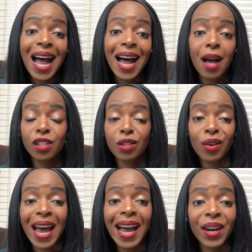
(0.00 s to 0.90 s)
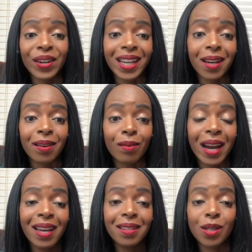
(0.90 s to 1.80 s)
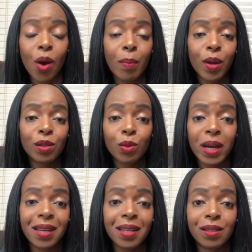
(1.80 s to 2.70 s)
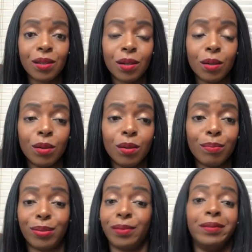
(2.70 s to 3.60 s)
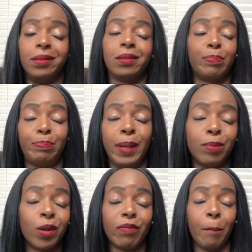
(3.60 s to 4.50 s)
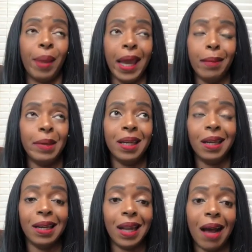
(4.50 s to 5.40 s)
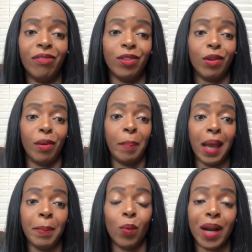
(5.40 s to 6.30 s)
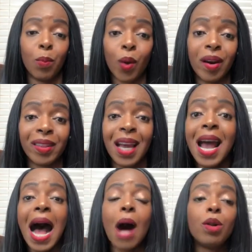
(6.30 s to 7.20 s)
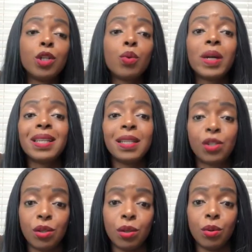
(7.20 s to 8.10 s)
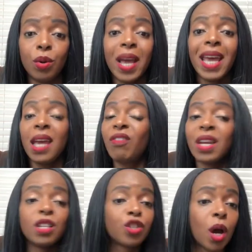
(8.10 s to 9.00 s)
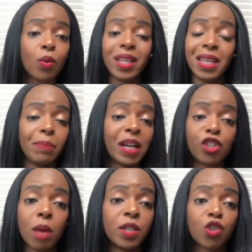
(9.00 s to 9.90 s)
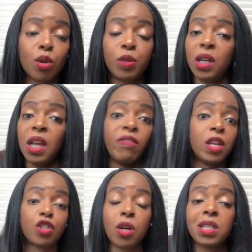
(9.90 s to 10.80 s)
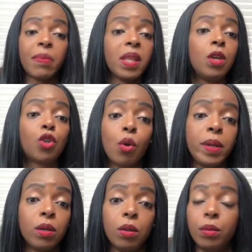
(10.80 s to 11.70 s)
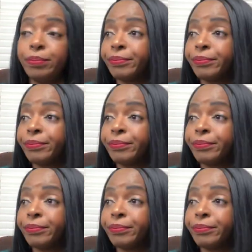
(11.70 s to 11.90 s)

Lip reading: I just got hired here, right? So I'm going to do what I need to do. People don't even pay me enough. You don't even pay me what I'm worth. I will do what I need to do. If it is not in my job description, if it is not something that you told me to do,